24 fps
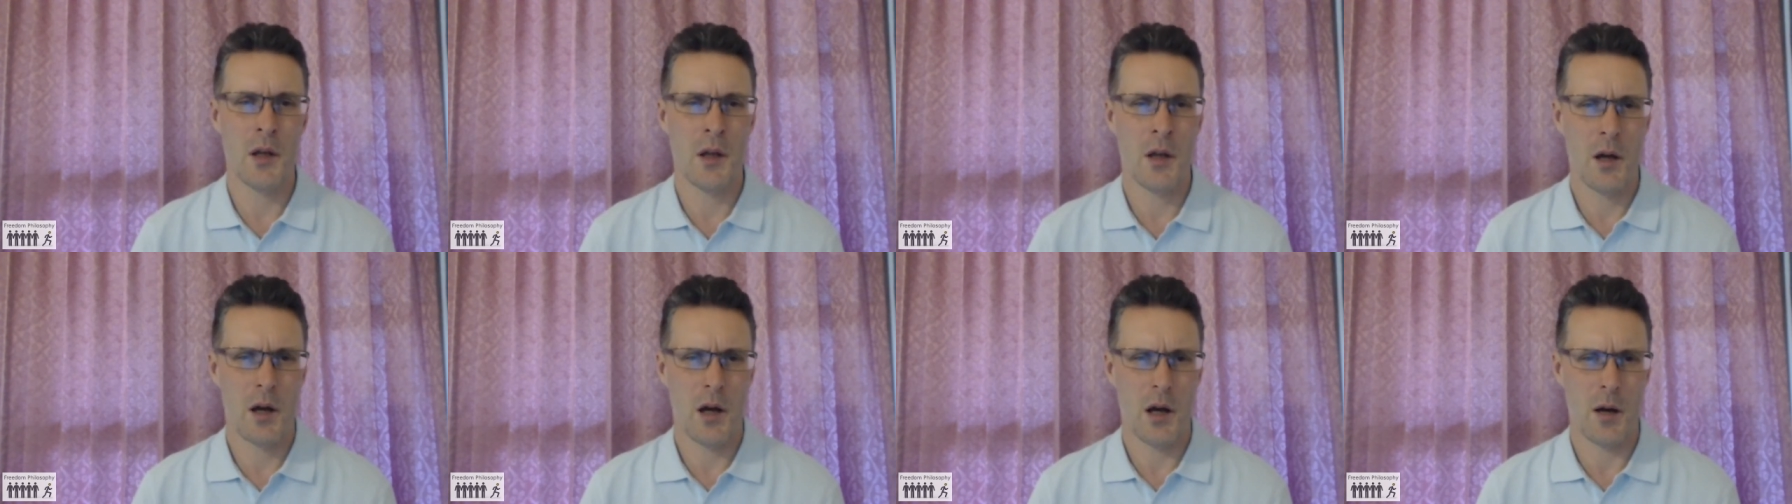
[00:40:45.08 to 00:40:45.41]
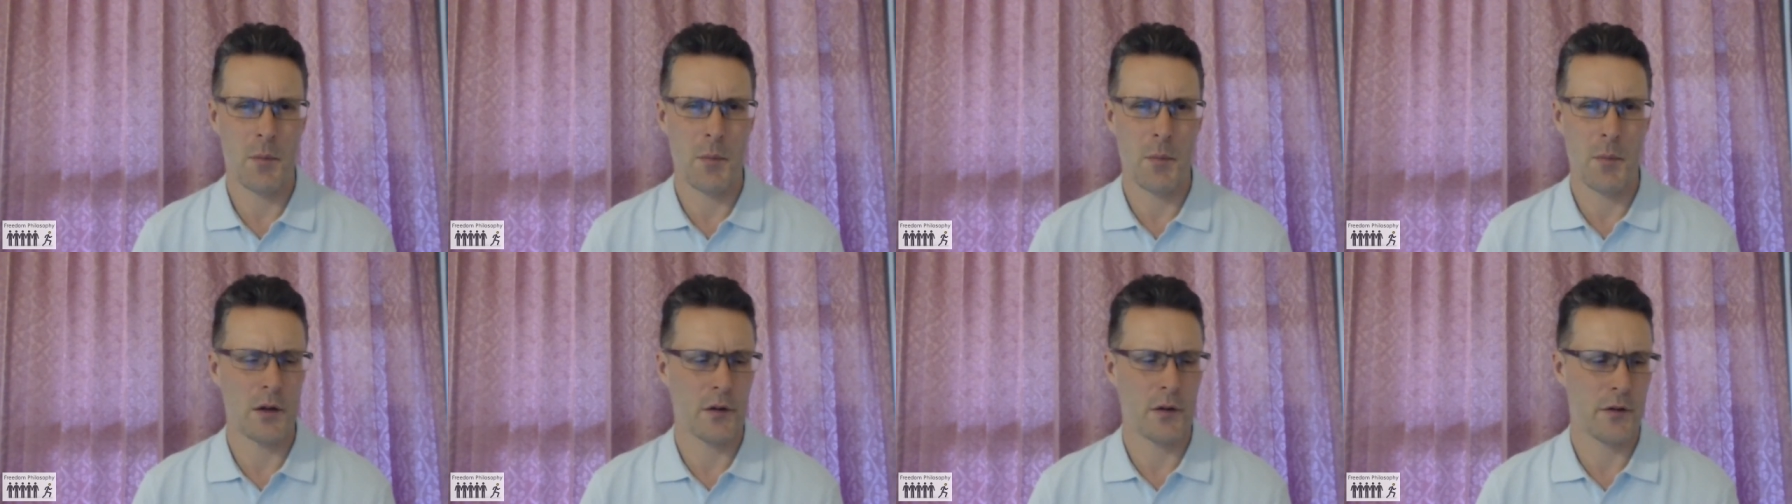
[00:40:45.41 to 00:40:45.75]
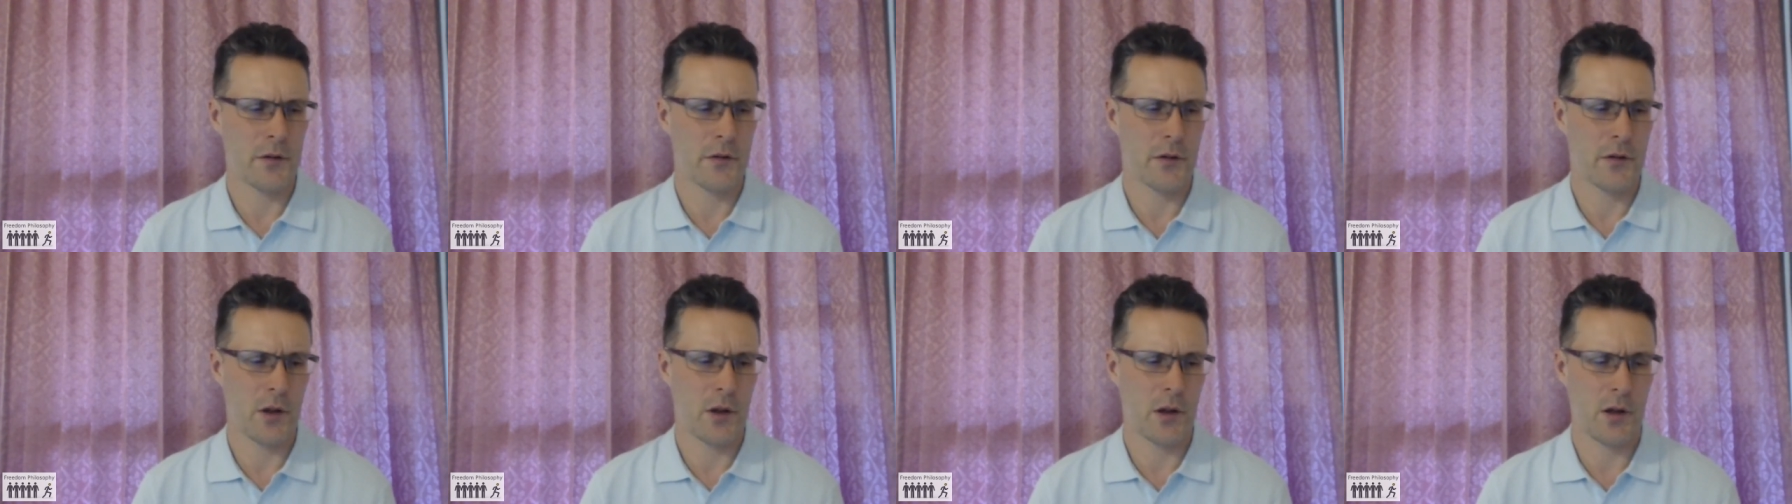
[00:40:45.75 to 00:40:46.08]

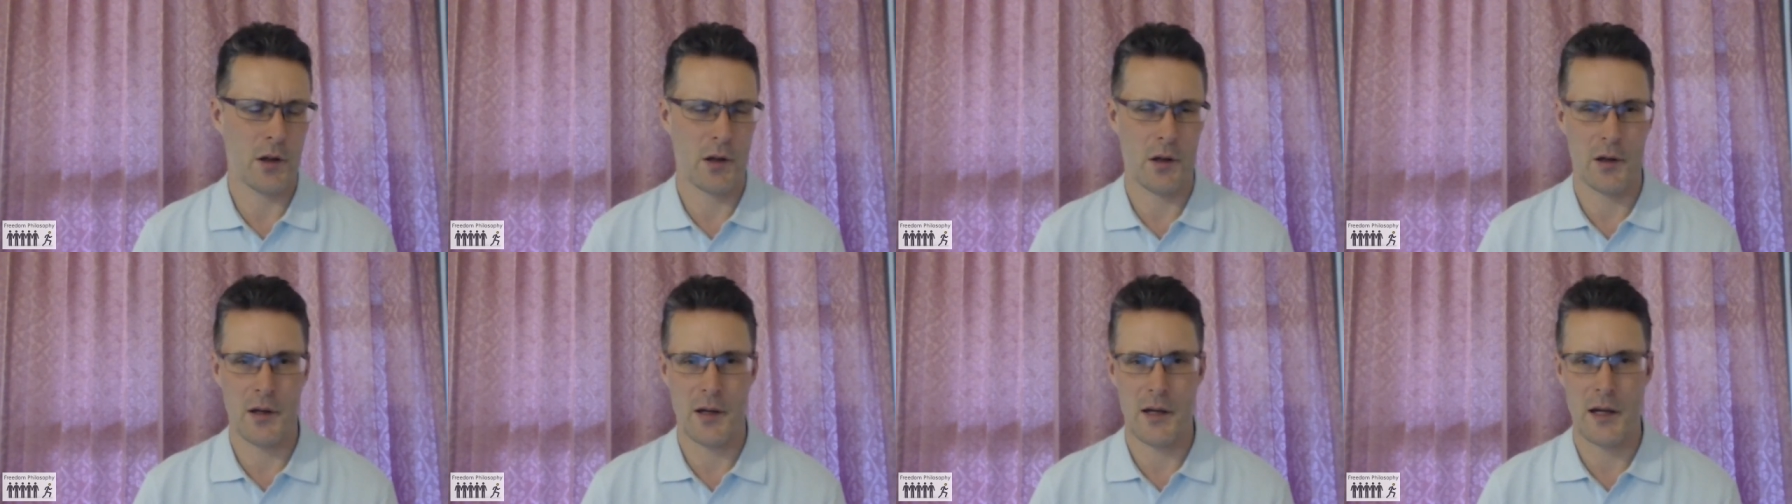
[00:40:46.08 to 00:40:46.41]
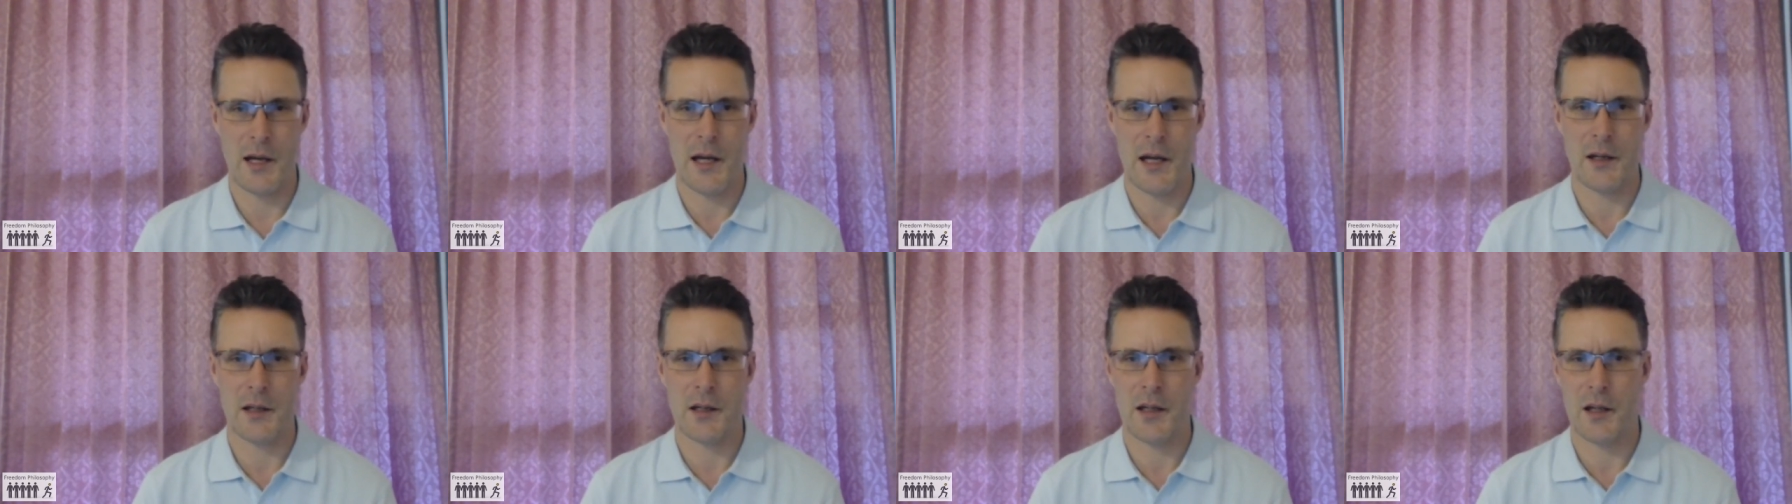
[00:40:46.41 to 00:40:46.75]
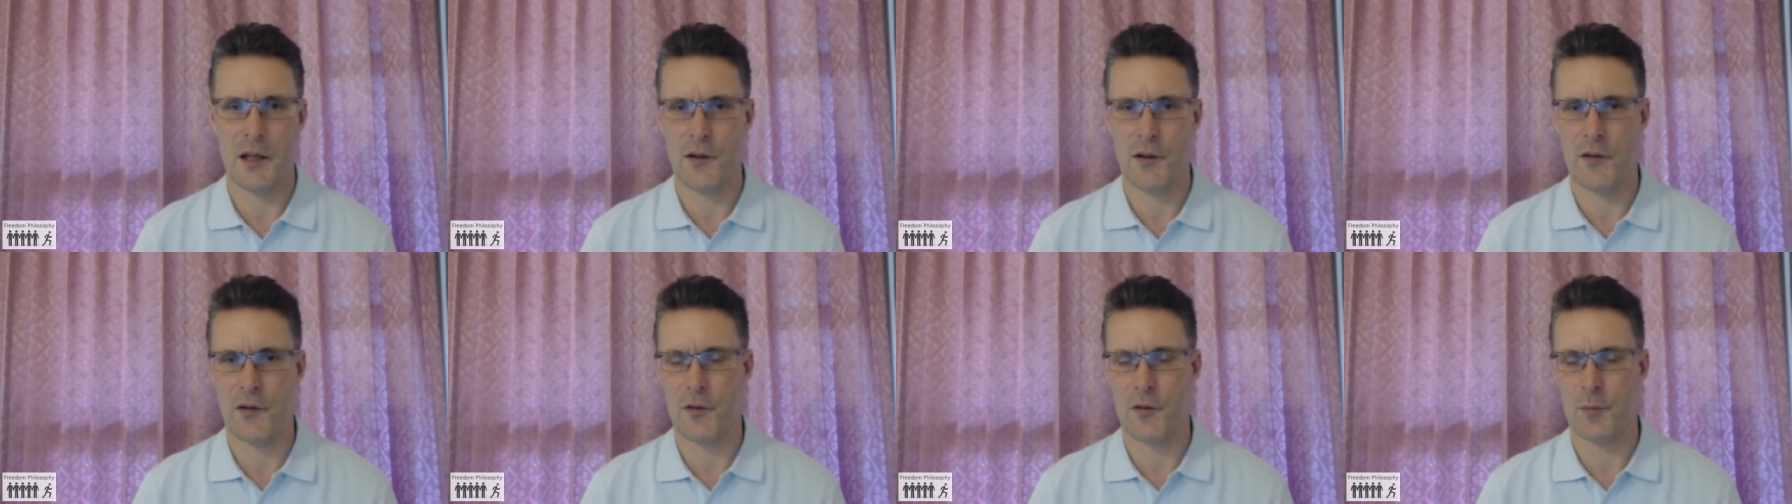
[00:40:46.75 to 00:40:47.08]
amongst uh,
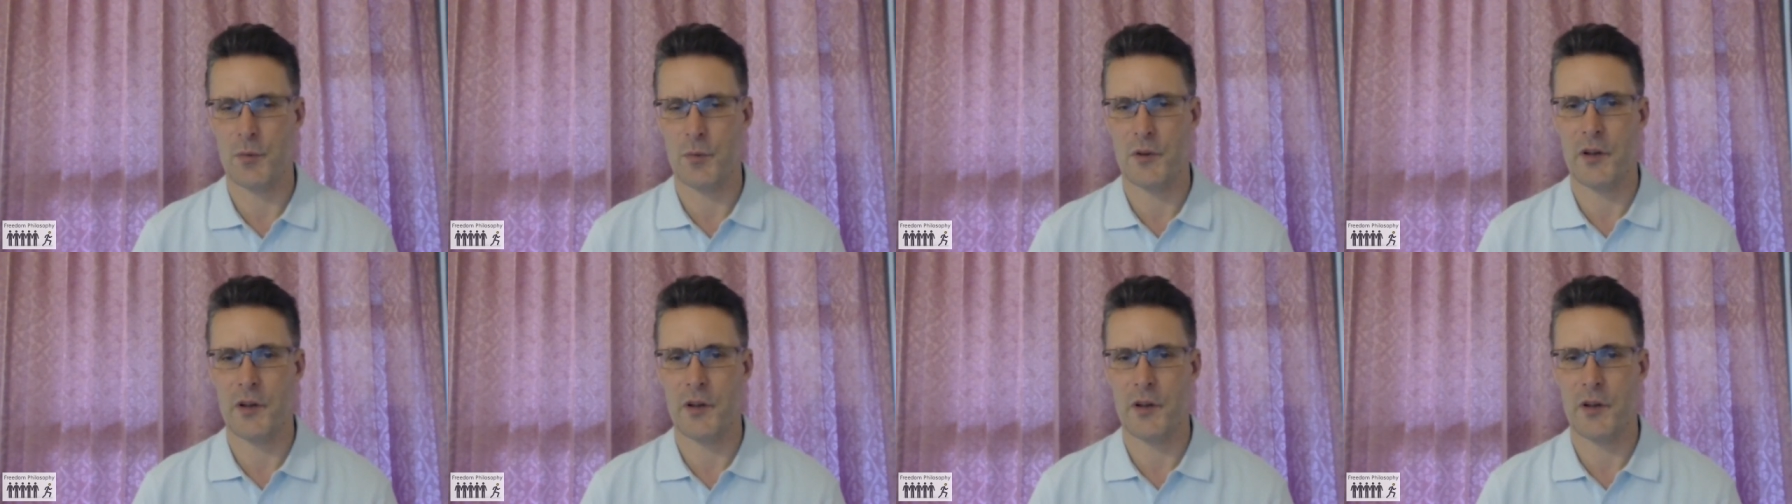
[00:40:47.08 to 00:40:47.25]
anarchists,